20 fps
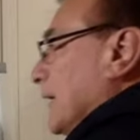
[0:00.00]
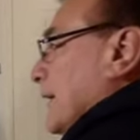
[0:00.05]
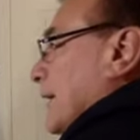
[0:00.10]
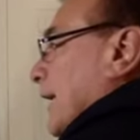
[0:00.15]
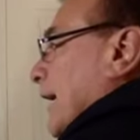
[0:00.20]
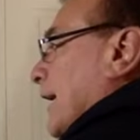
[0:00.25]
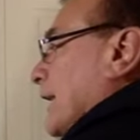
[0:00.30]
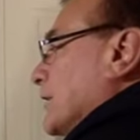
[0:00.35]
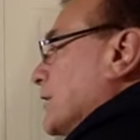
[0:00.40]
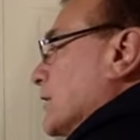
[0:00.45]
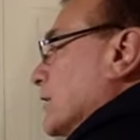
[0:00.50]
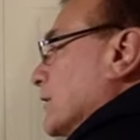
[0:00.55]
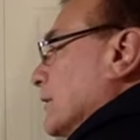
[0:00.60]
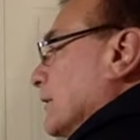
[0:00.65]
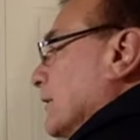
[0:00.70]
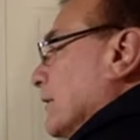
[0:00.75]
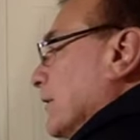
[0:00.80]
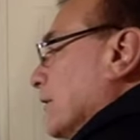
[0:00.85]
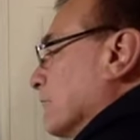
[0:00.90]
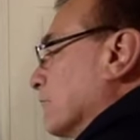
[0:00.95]
That's
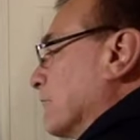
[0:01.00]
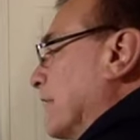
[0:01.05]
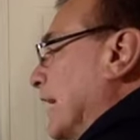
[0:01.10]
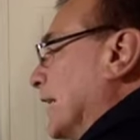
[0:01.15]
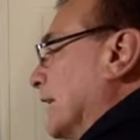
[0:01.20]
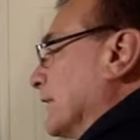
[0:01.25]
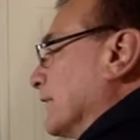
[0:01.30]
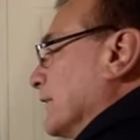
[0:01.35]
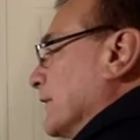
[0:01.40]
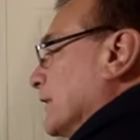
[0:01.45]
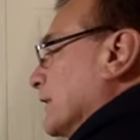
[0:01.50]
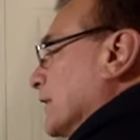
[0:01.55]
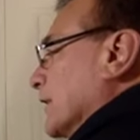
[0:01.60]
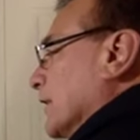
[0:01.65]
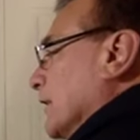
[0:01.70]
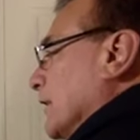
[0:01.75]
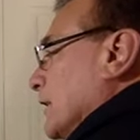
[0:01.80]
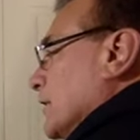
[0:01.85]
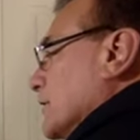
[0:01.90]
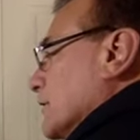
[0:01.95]
the relevant
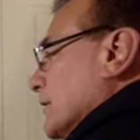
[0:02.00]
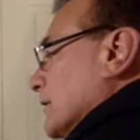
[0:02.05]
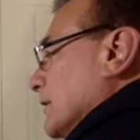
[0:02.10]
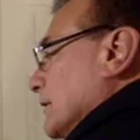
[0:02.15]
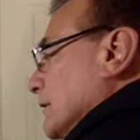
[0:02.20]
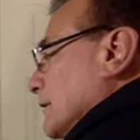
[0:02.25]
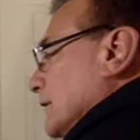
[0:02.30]
cost.